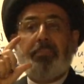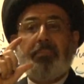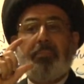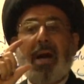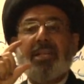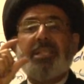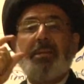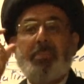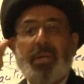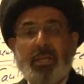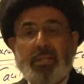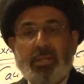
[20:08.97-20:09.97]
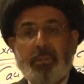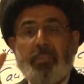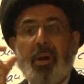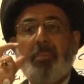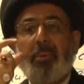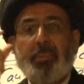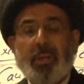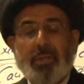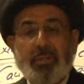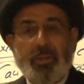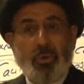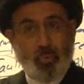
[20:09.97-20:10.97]
Possibility,
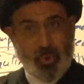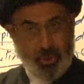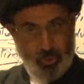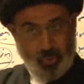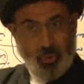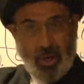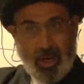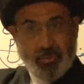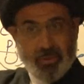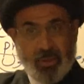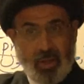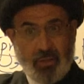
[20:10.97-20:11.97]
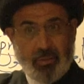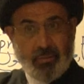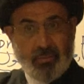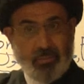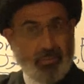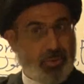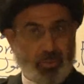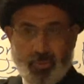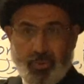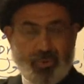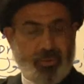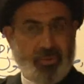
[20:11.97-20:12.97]
probability. Would you go outside? You
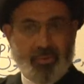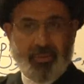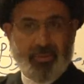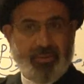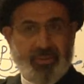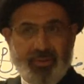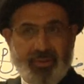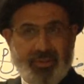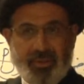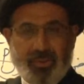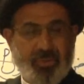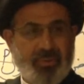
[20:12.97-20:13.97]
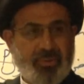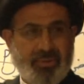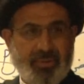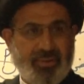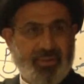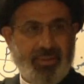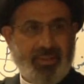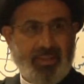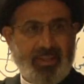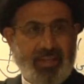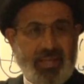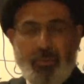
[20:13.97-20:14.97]
don't go. You don't go.
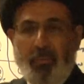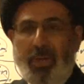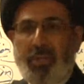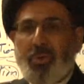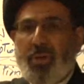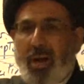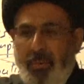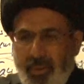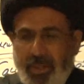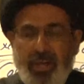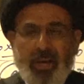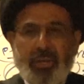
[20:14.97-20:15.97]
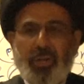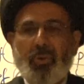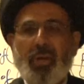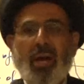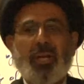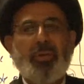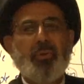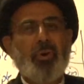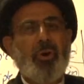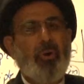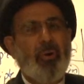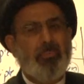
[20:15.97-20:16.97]
When you come here, you lock your
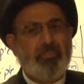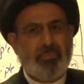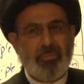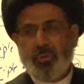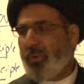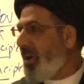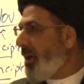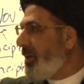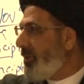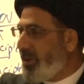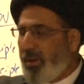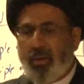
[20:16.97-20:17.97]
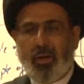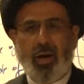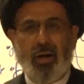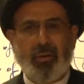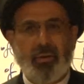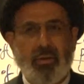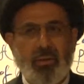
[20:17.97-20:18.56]
home, you lock your car.